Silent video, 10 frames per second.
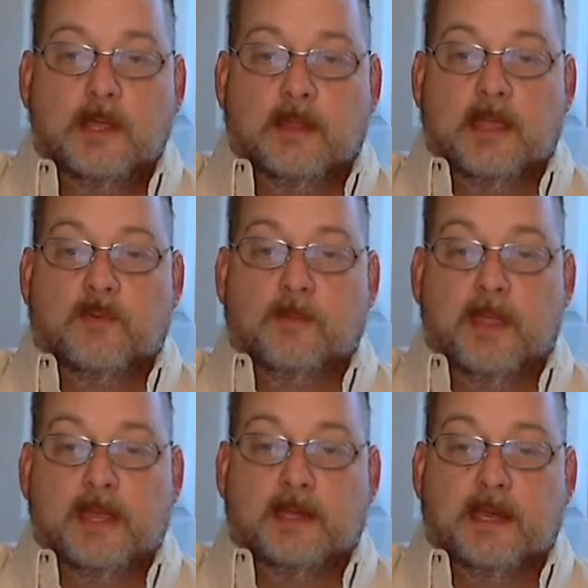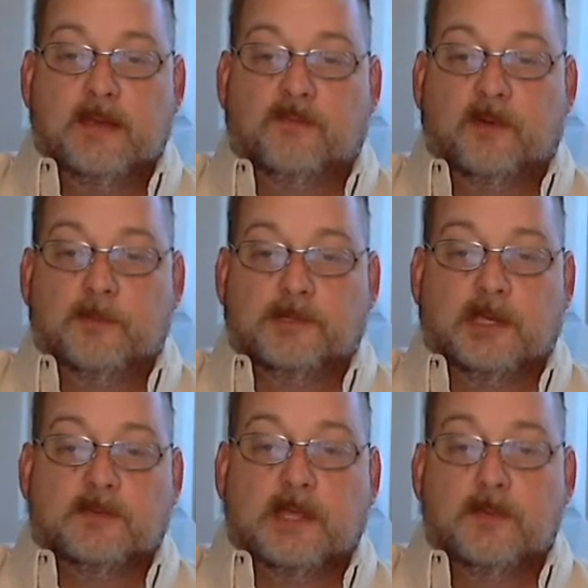They want to make a name for
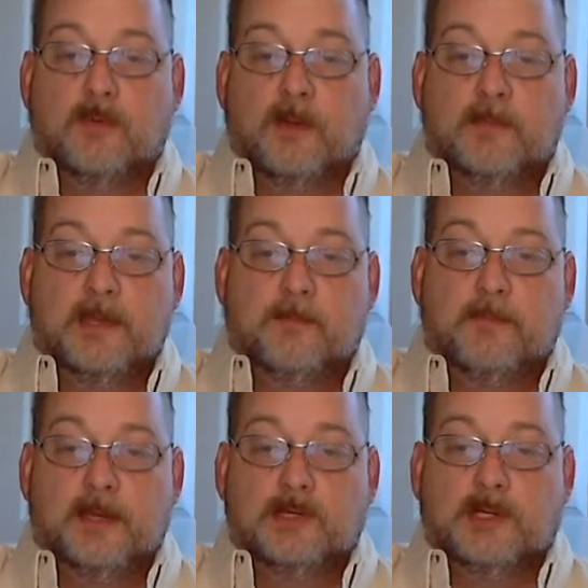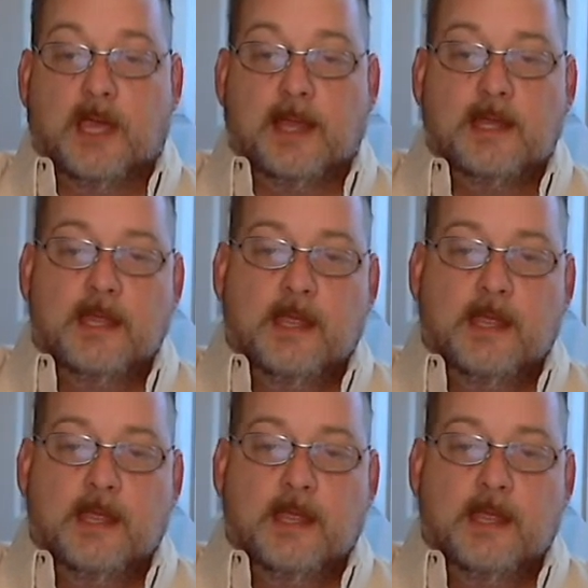themselves. They want to be a big shot